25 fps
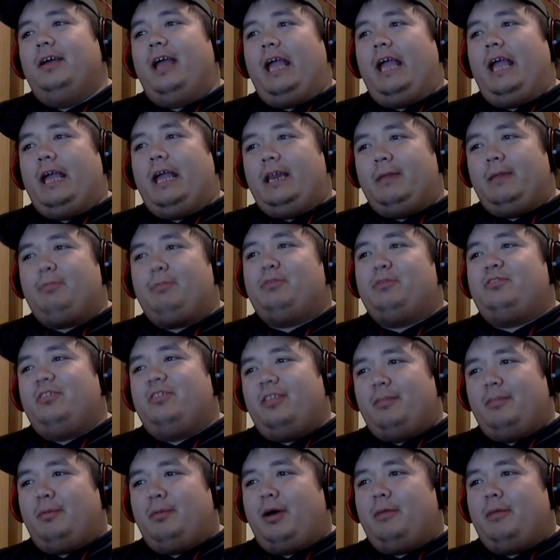80% of
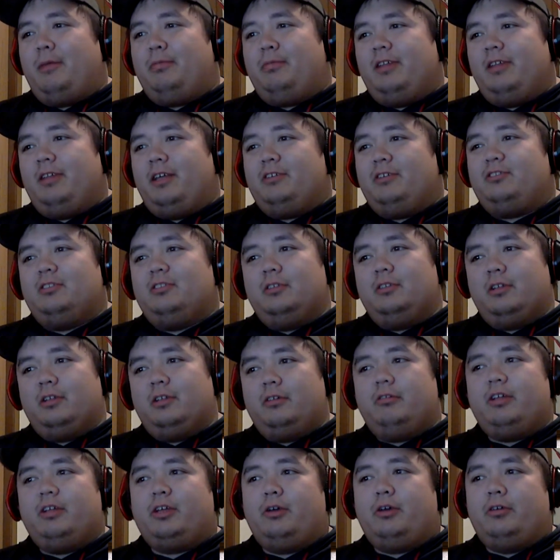the population
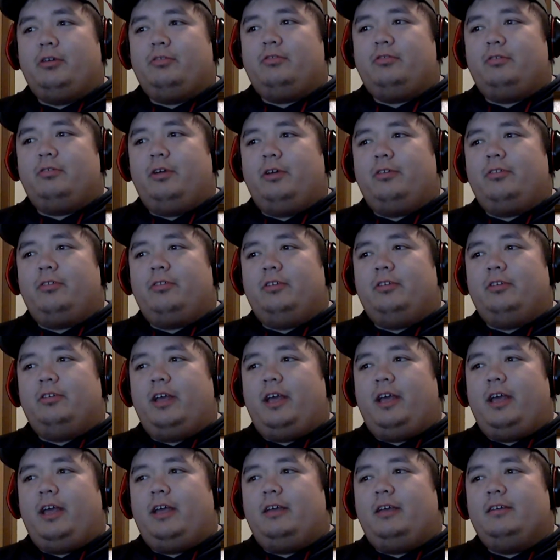literally goes throughout their
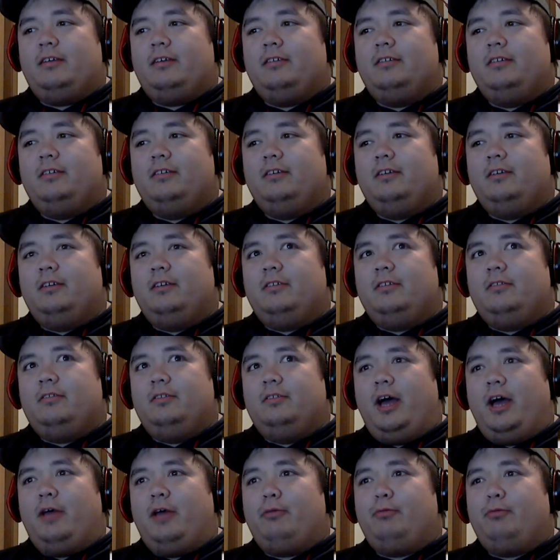day
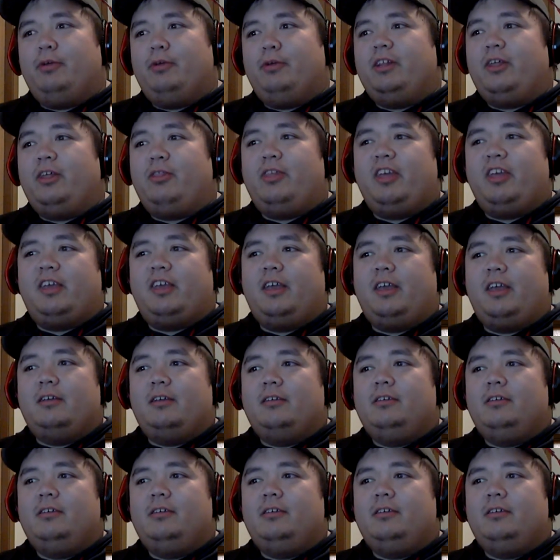not really thinking.